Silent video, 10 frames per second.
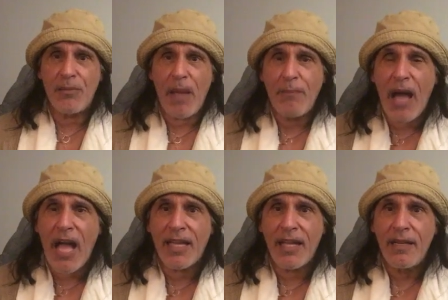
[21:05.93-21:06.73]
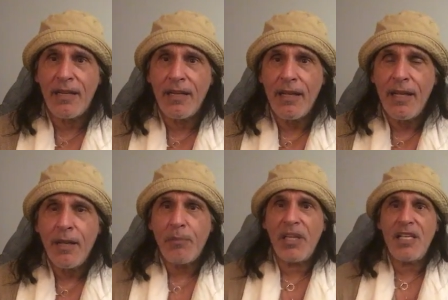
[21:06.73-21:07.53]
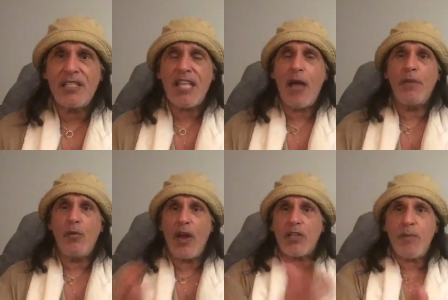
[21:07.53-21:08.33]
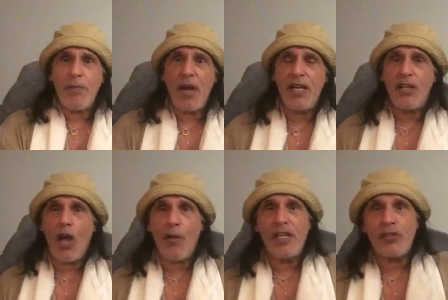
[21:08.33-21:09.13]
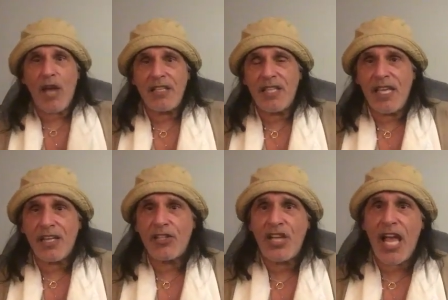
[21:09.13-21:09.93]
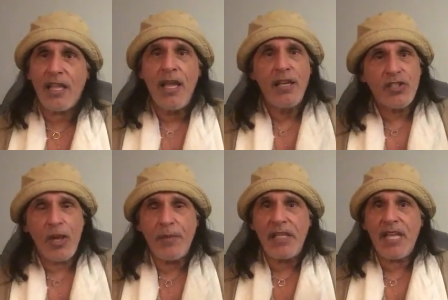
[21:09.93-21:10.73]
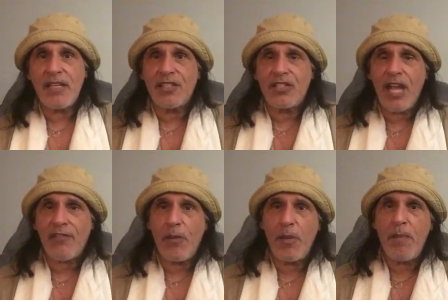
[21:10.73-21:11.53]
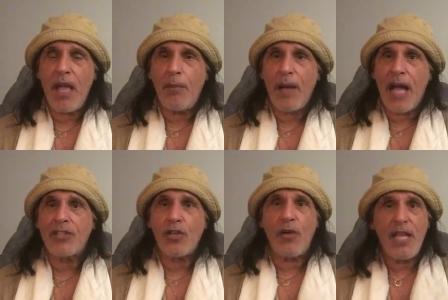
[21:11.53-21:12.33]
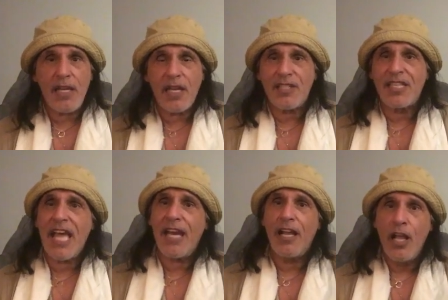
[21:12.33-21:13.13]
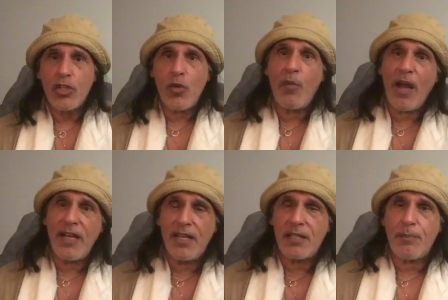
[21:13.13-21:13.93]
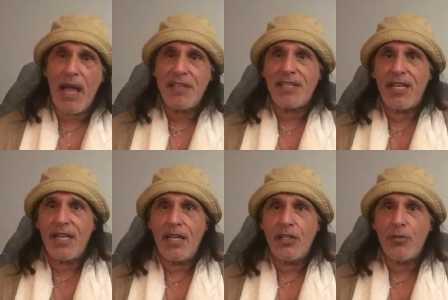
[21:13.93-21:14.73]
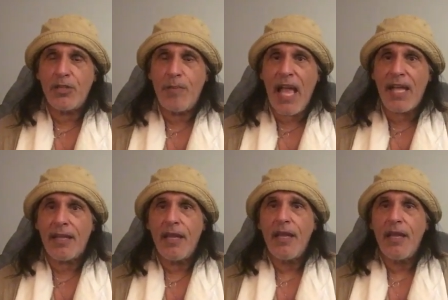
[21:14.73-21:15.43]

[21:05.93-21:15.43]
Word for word: in my pocket. Please tell me, where's my money going? He tries to get a check. Somebody takes the check from the mailbox, so he doesn't get it. So he wanted it deposited into his bank.